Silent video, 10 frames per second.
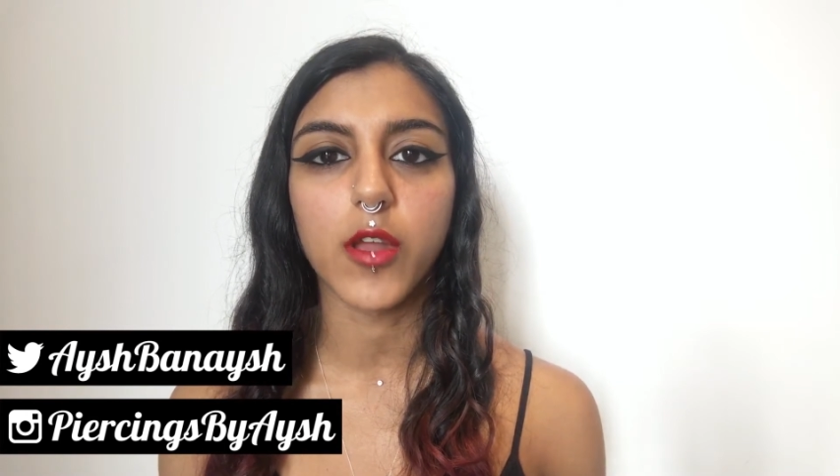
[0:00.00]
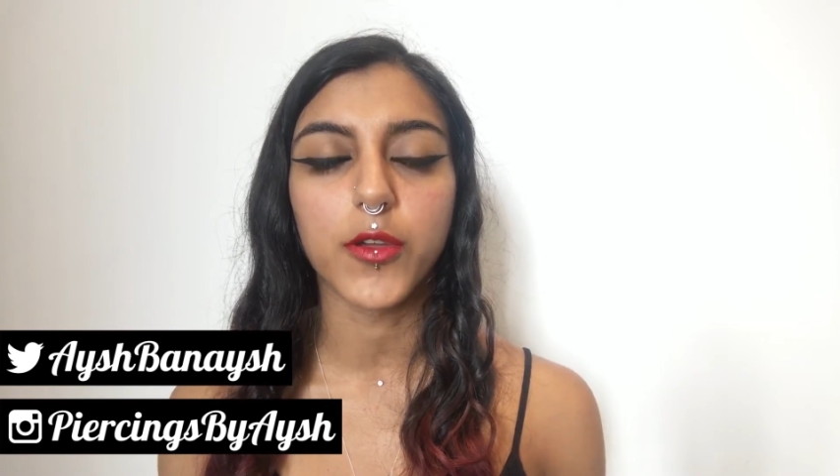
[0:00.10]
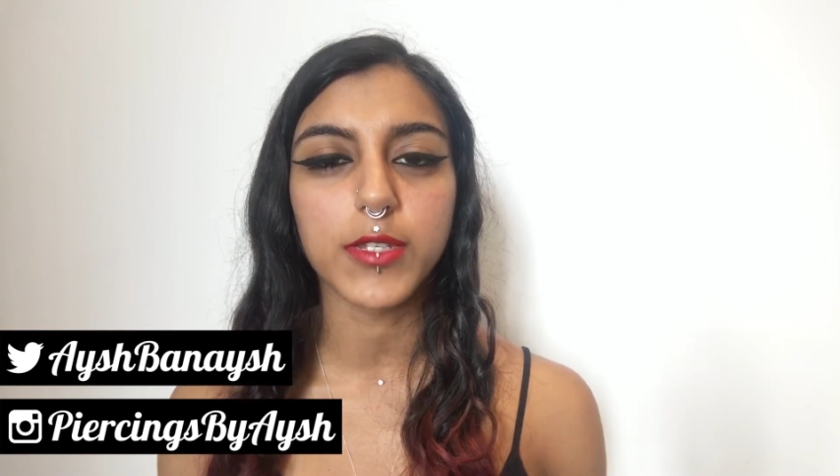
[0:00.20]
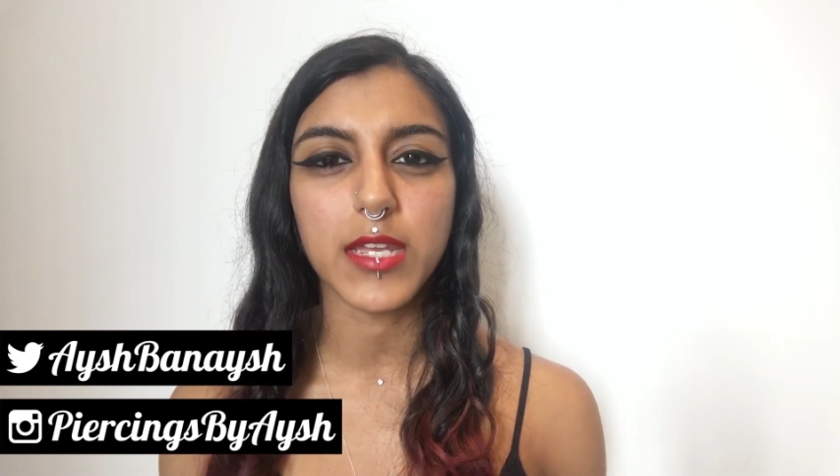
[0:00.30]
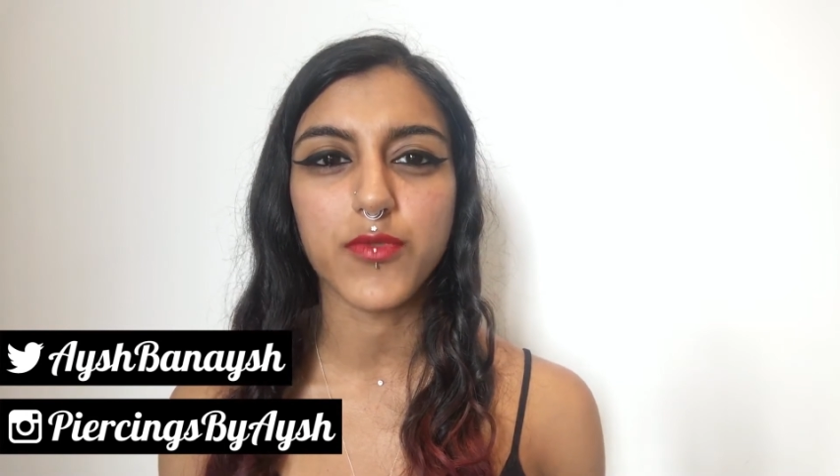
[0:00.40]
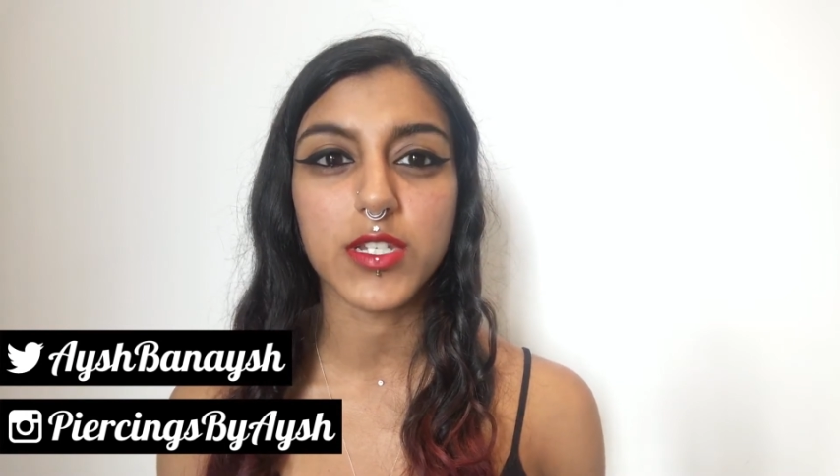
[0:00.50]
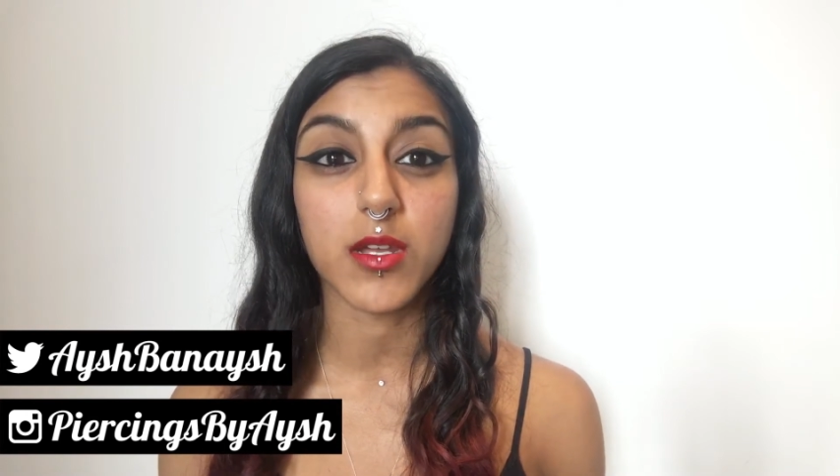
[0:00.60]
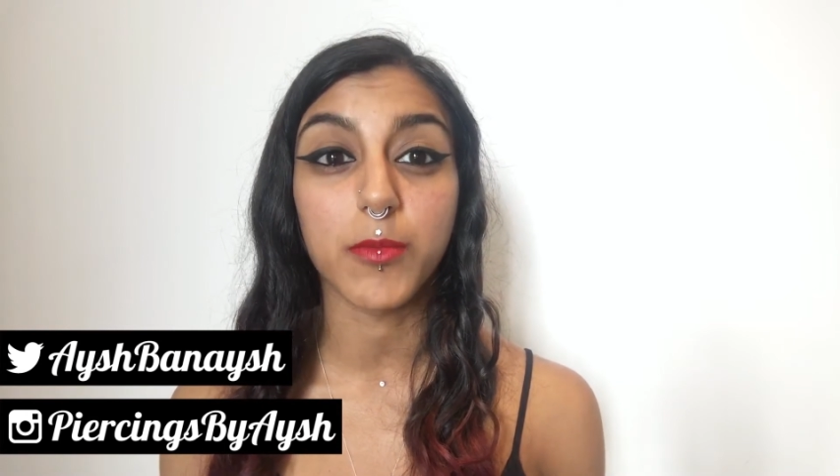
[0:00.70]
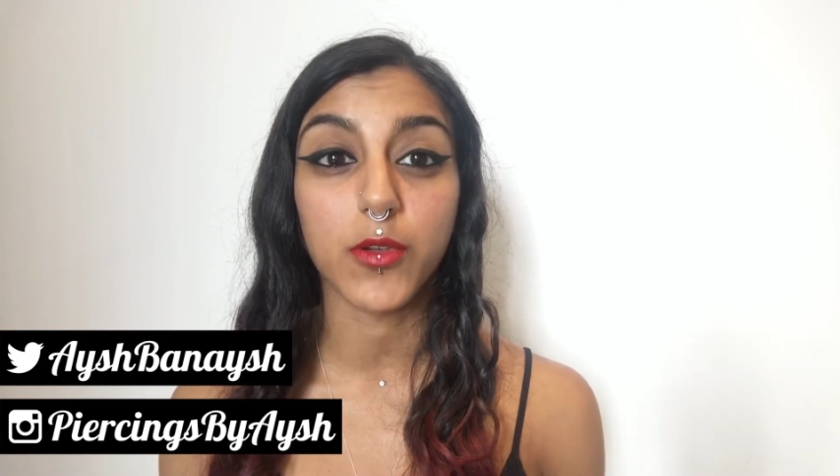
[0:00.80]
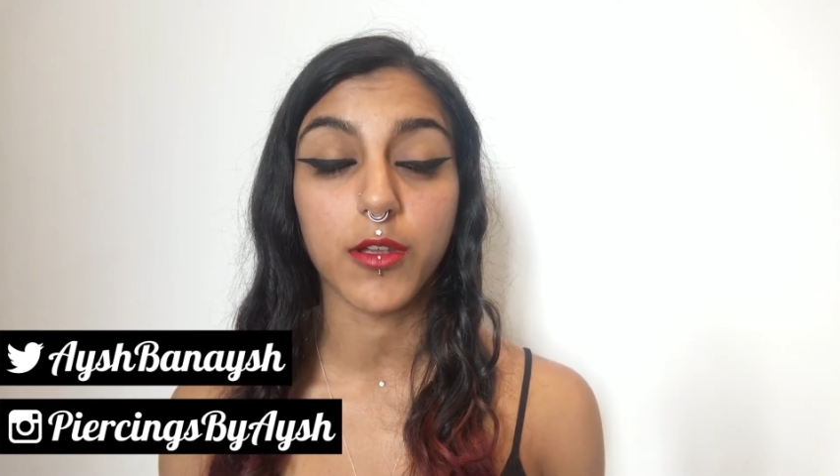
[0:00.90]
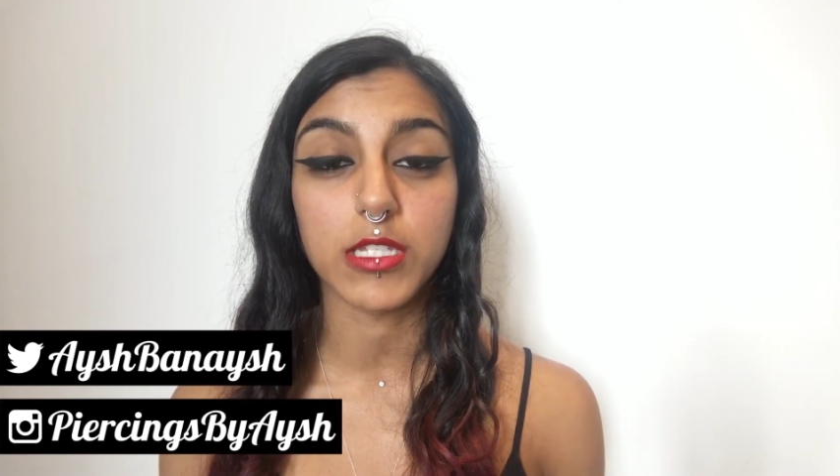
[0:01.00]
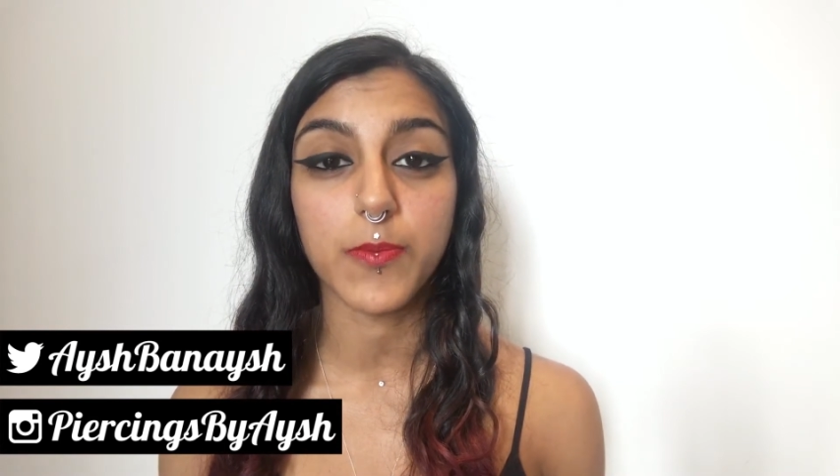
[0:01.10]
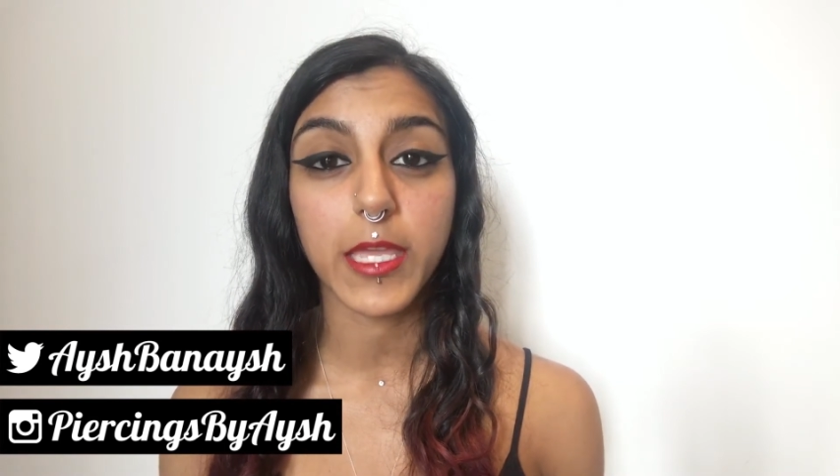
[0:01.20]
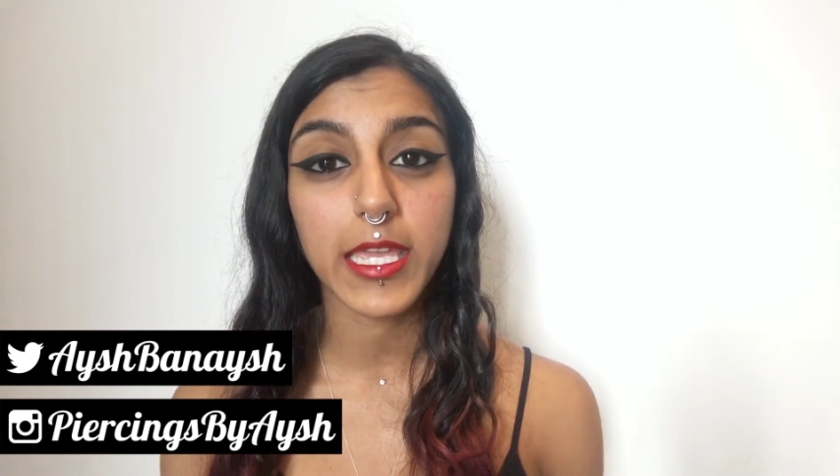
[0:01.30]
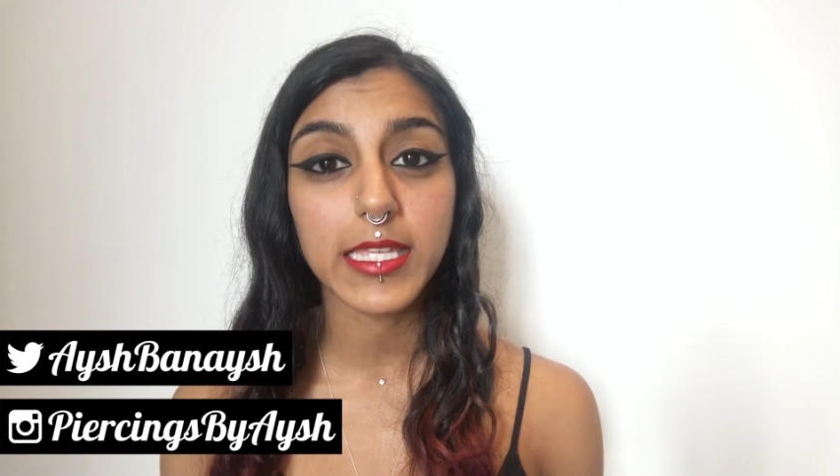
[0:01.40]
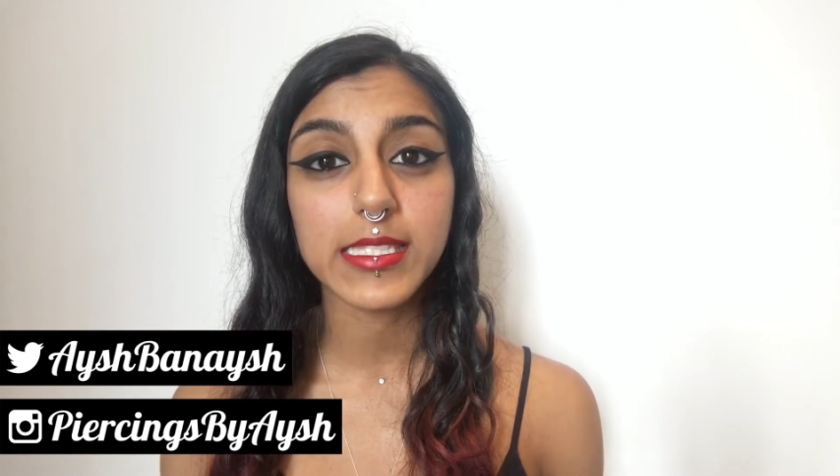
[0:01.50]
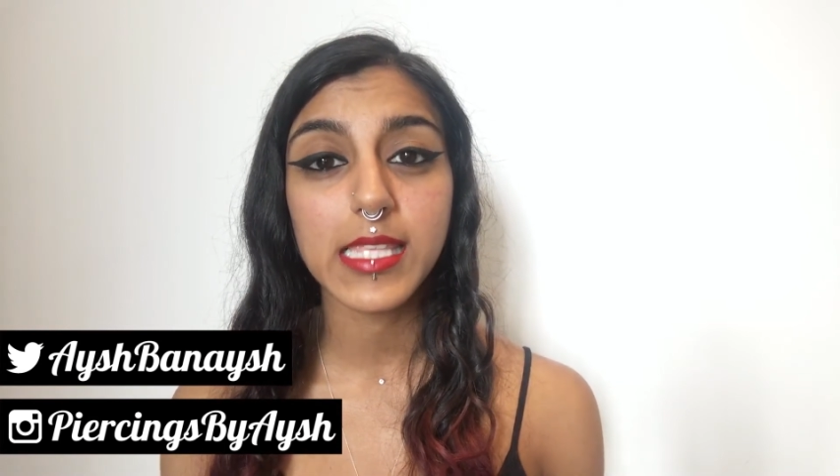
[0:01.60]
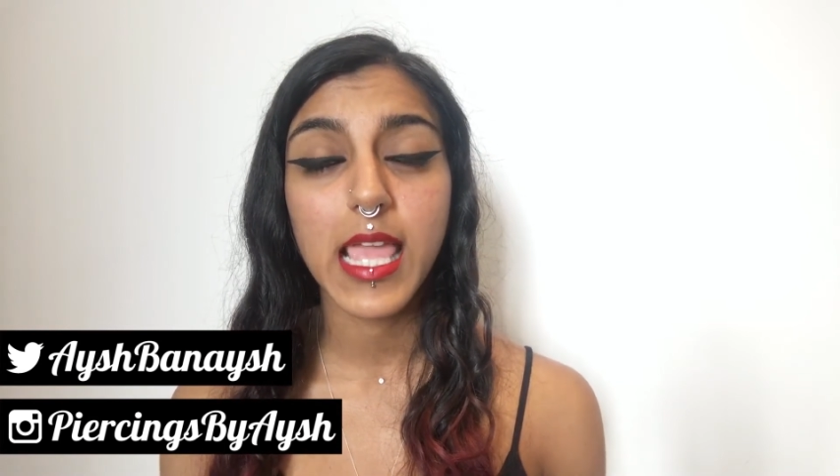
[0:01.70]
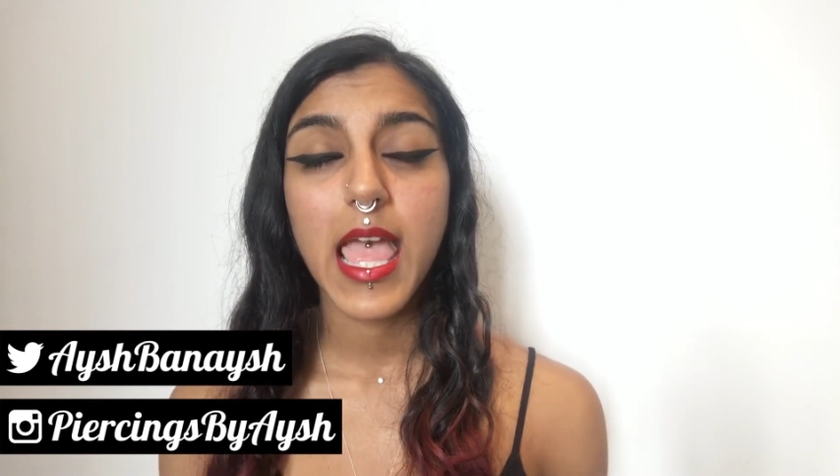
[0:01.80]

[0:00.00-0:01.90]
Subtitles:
load every time you're going to pierce.